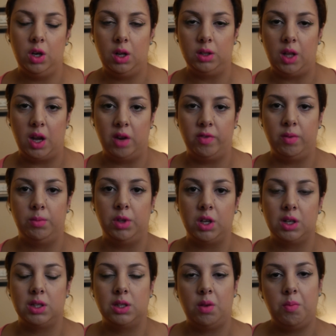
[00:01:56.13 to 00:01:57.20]
A lot of them
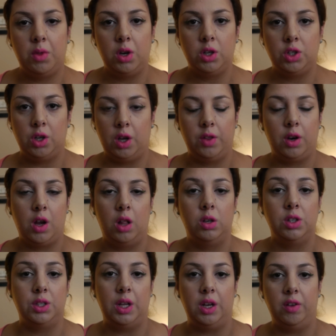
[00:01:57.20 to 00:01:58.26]
look similar to other colors that